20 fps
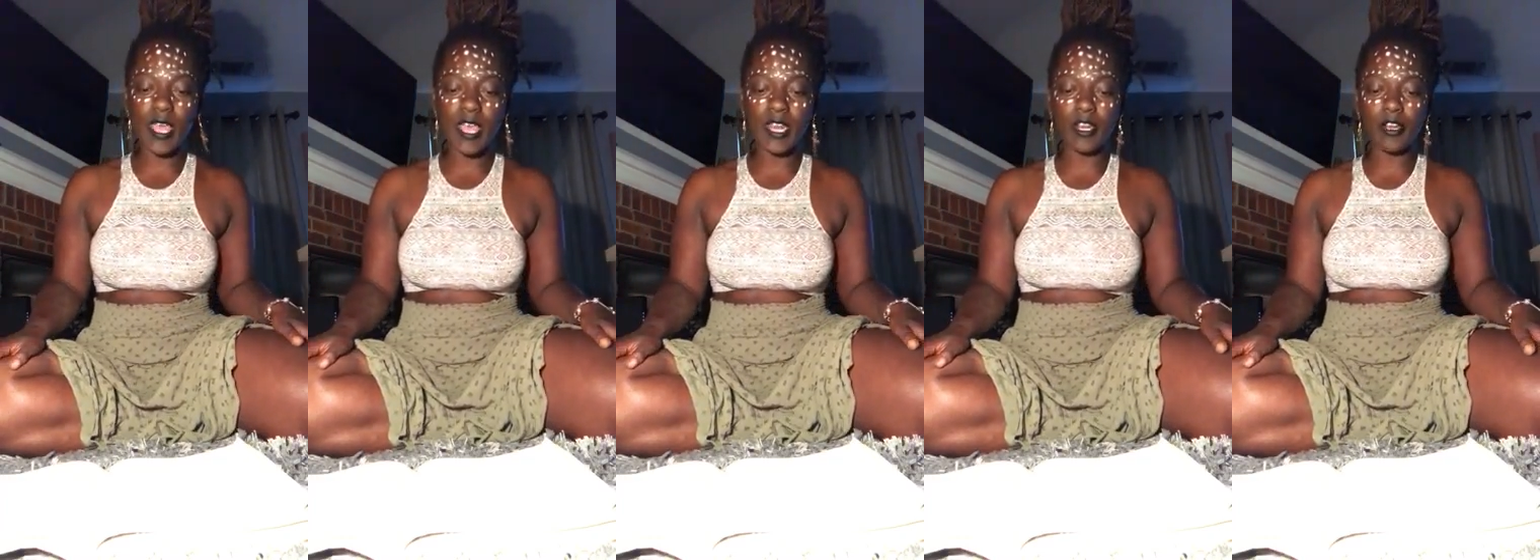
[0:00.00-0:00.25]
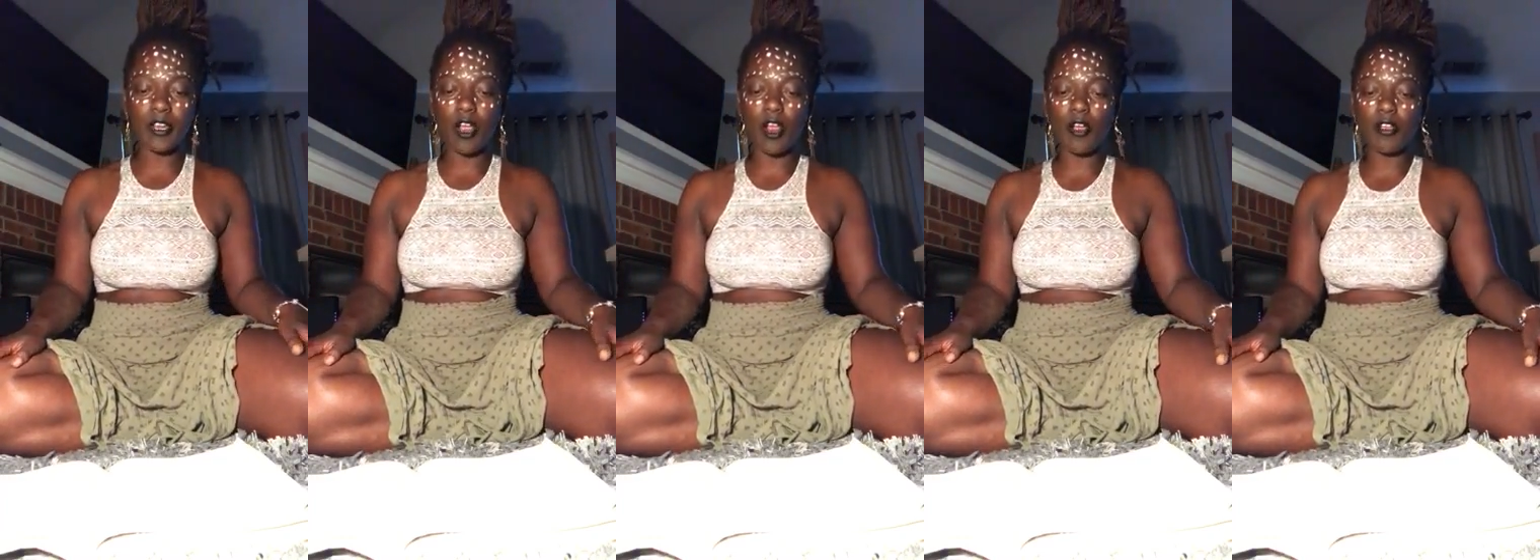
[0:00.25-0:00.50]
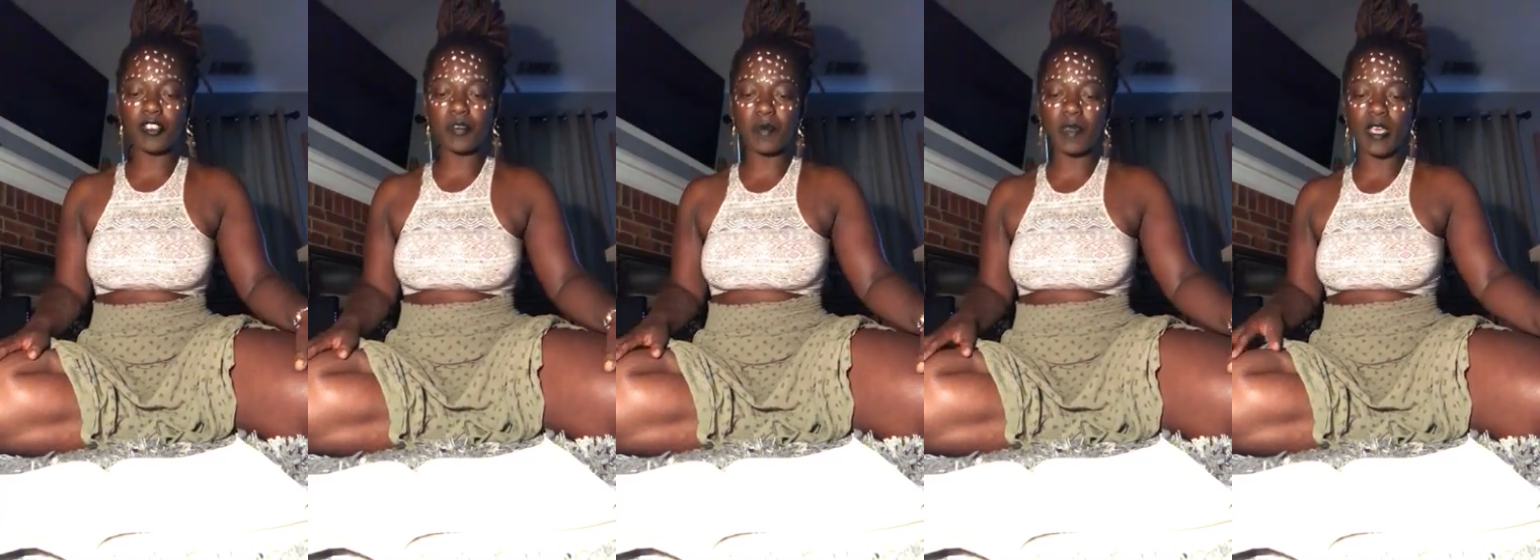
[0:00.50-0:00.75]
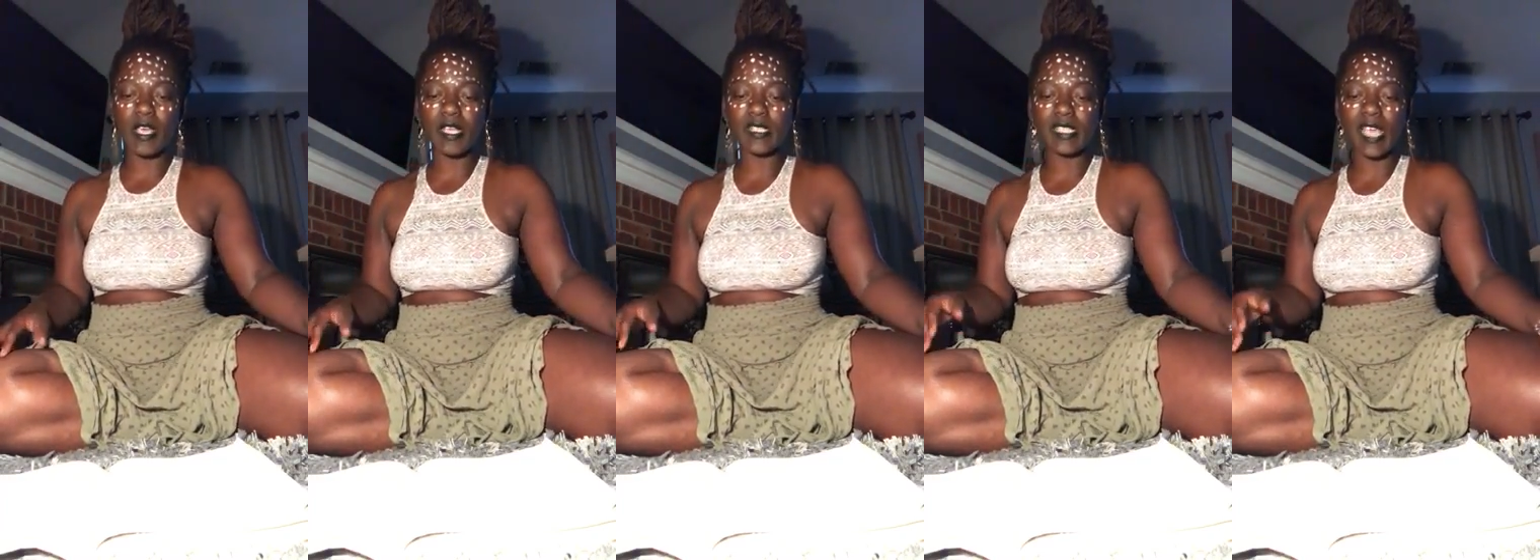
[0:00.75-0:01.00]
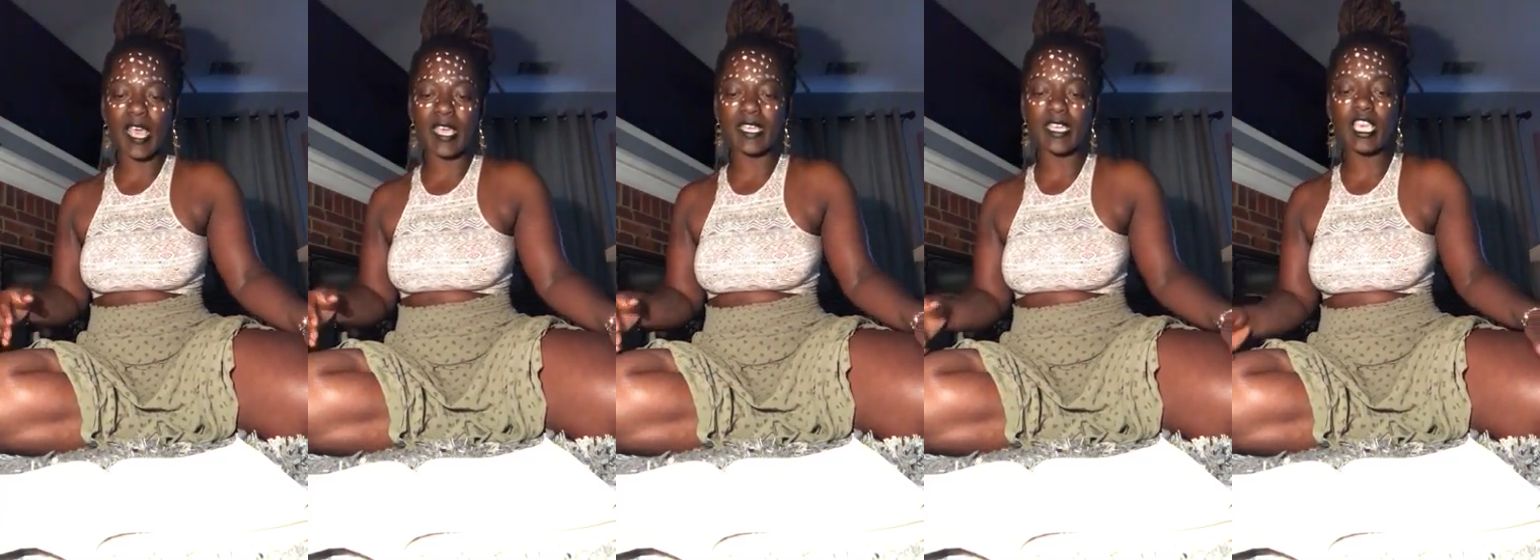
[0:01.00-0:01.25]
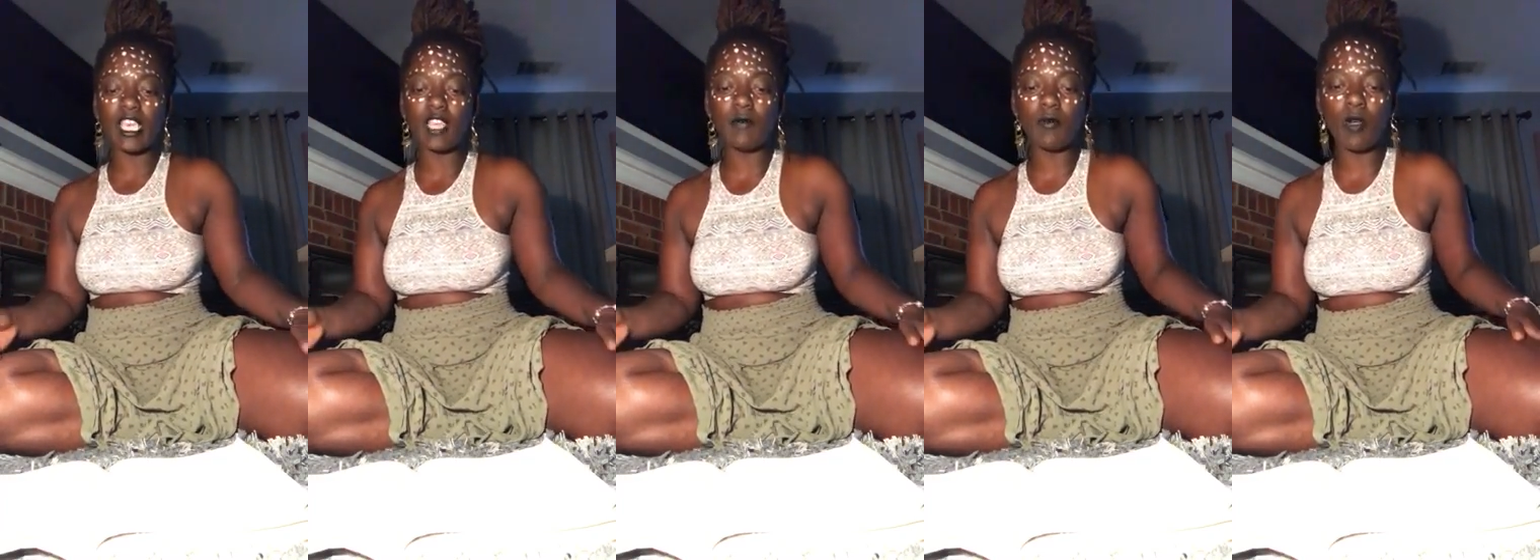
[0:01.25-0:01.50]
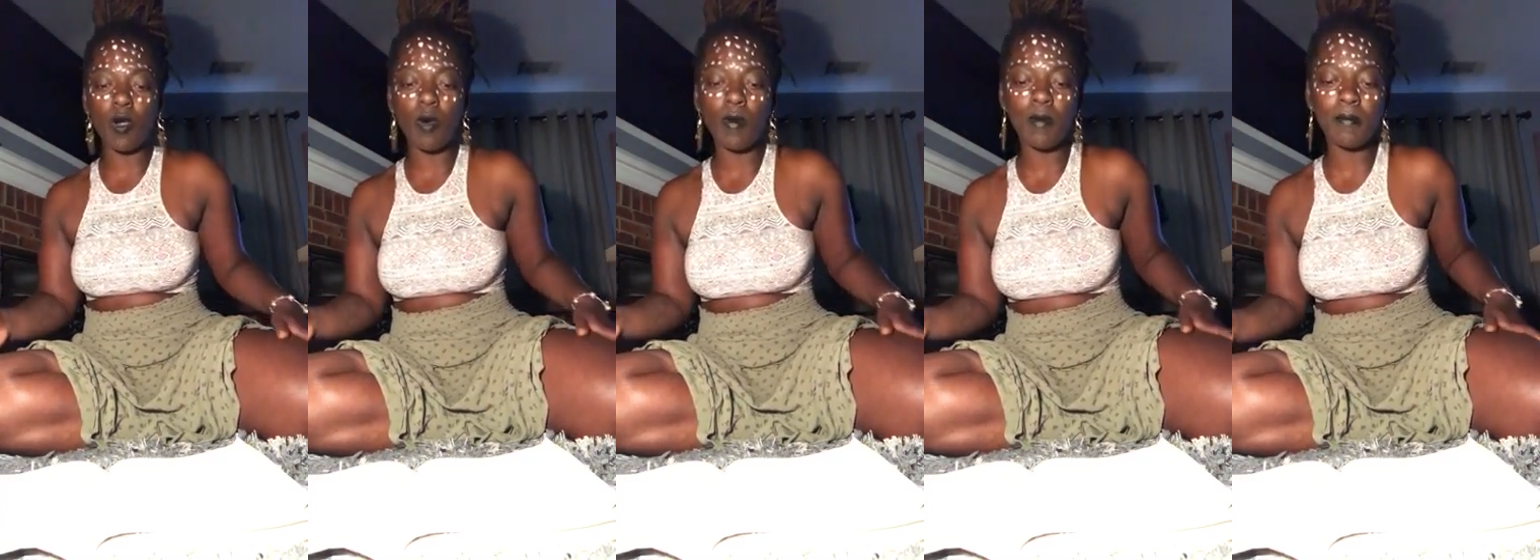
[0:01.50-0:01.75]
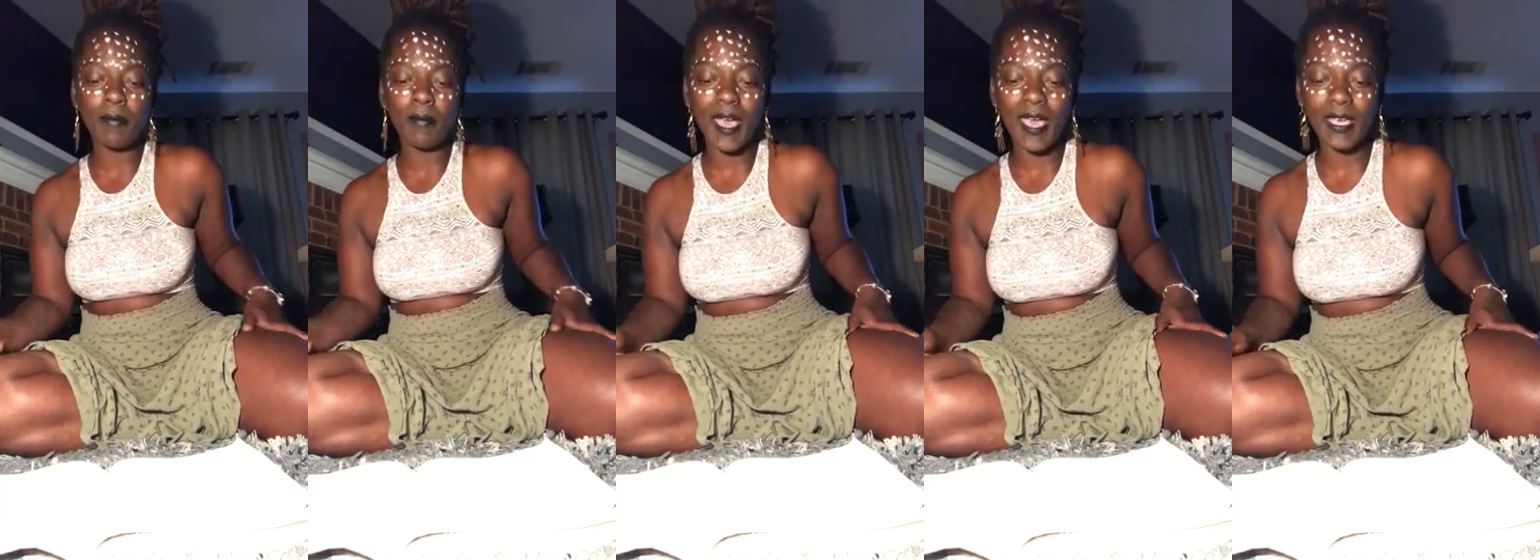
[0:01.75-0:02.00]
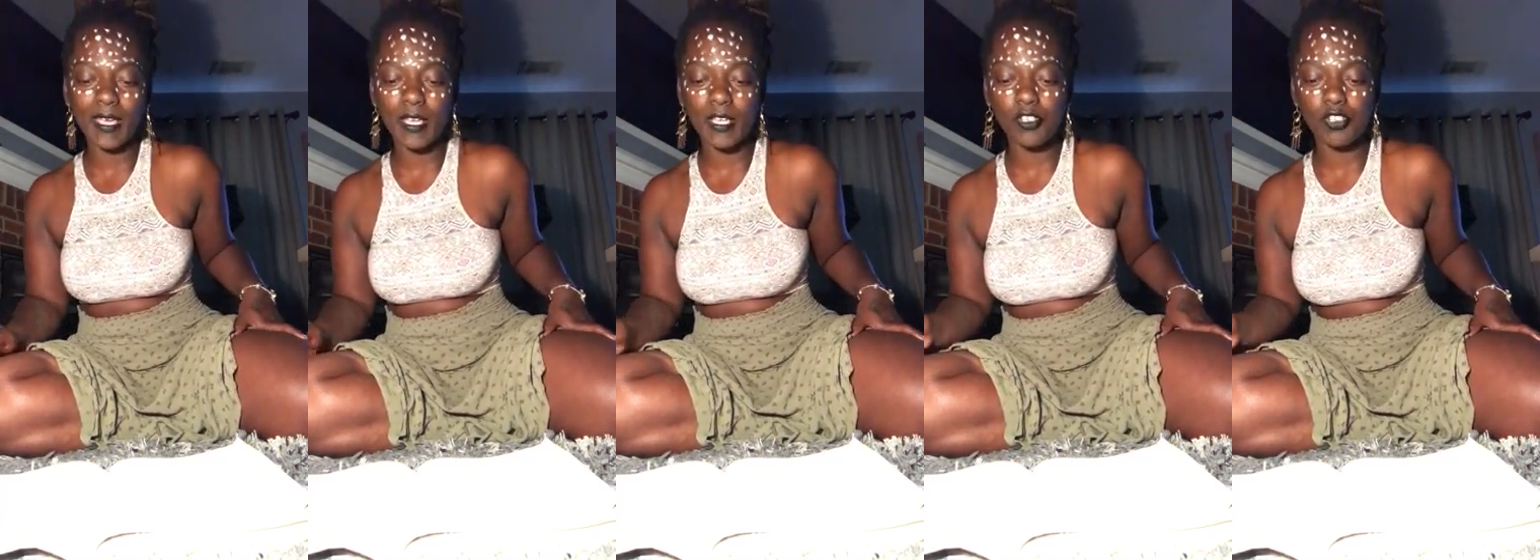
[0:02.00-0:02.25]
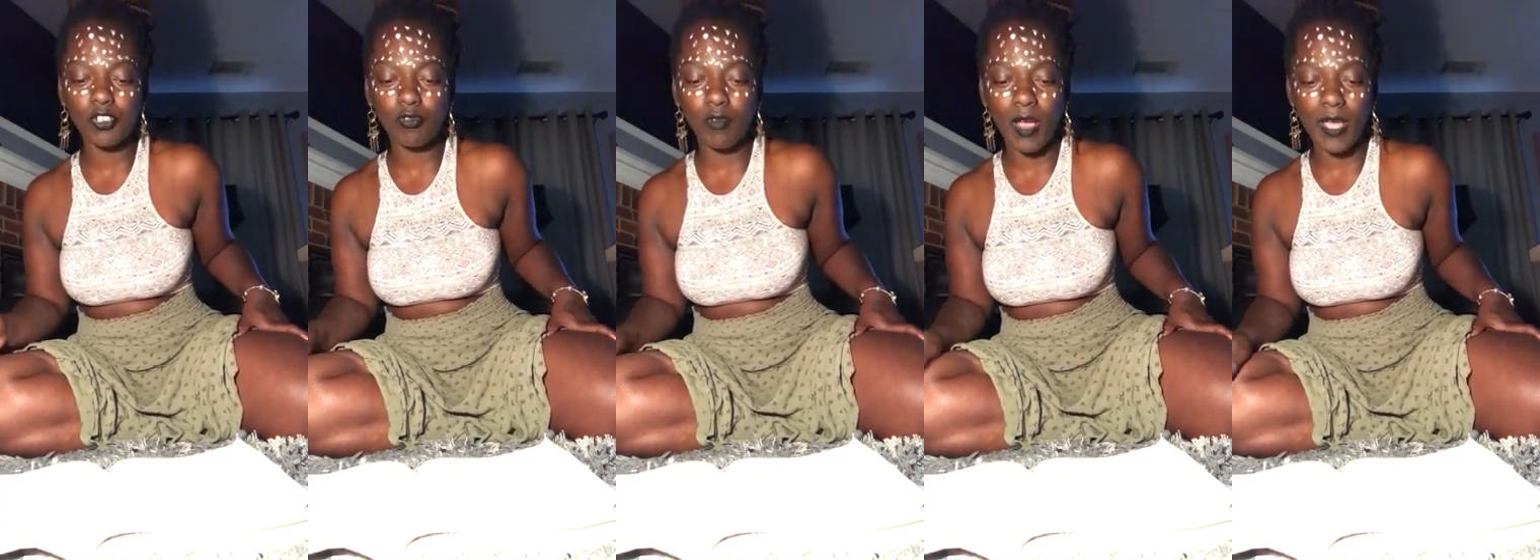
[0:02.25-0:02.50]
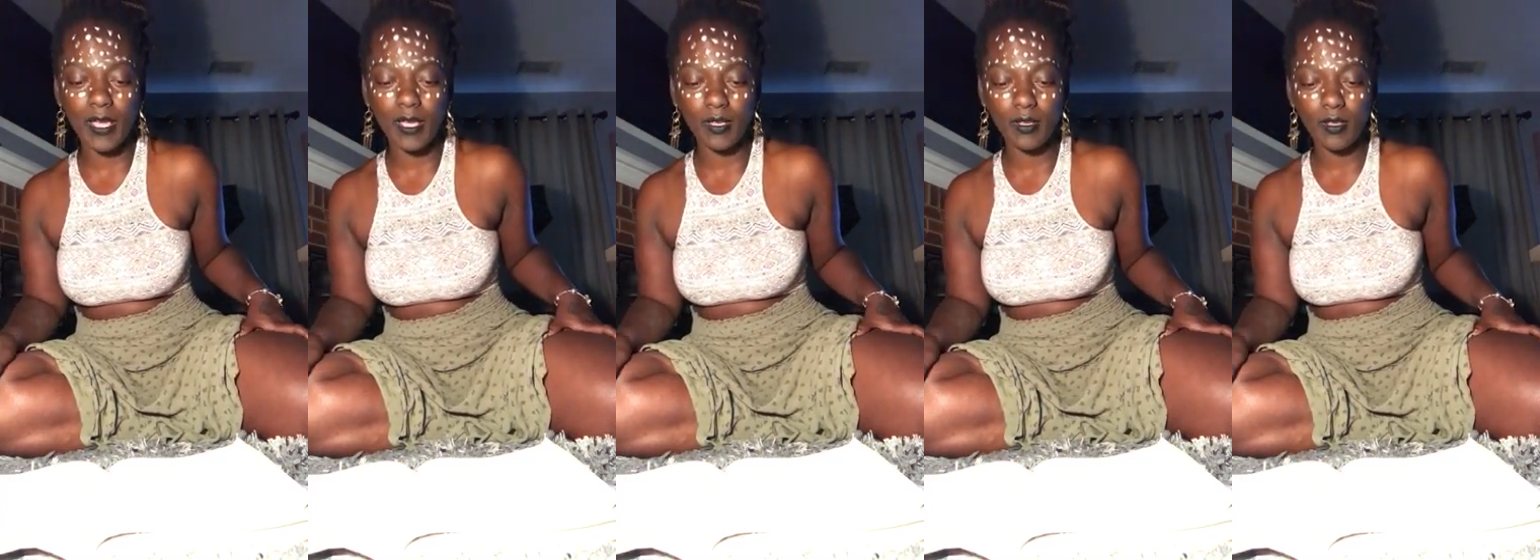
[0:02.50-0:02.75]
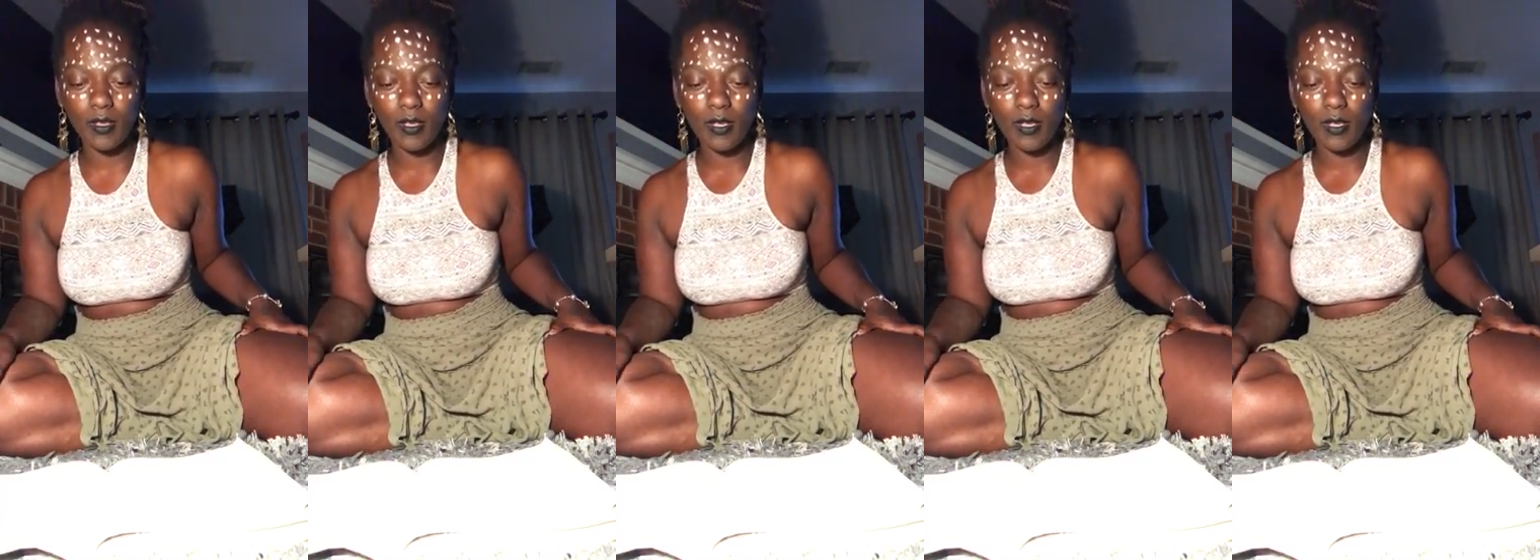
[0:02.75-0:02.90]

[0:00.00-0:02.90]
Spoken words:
and it hurts because I keep going back and trying.